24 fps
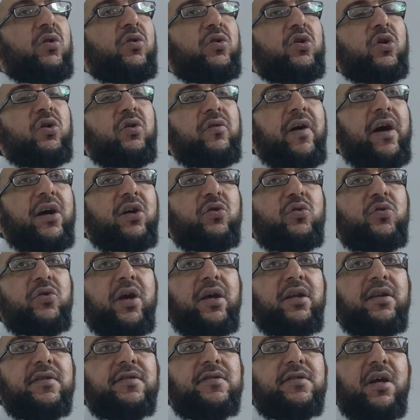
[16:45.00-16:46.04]
of Aquitaine
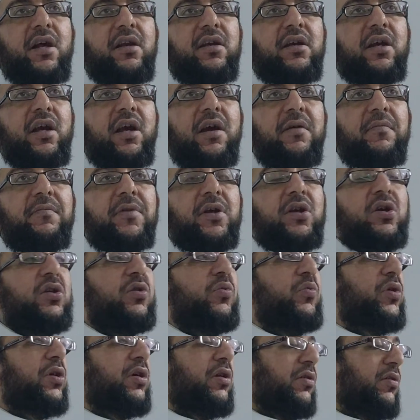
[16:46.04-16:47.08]
is telling him that
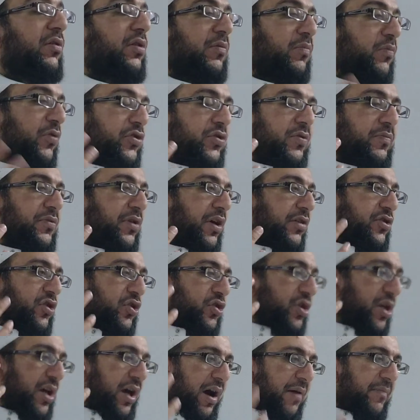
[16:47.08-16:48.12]
the Muslims are just
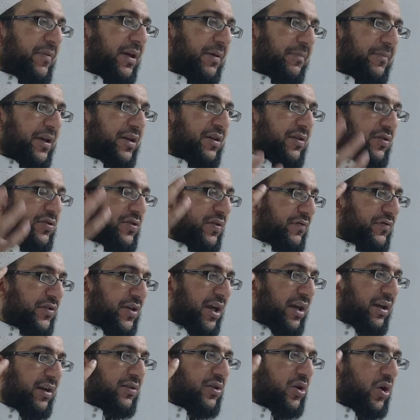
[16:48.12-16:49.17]
coming because they've
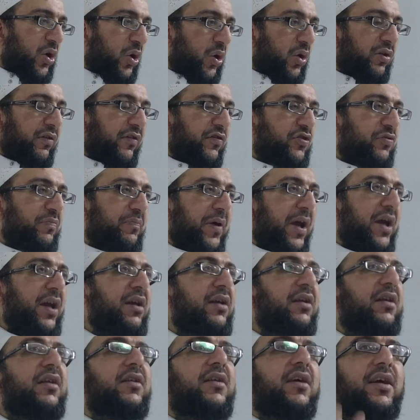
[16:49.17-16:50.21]
taken the whole of Spain,
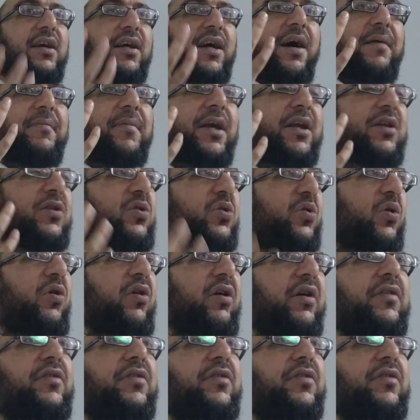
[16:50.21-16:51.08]
and they're coming north.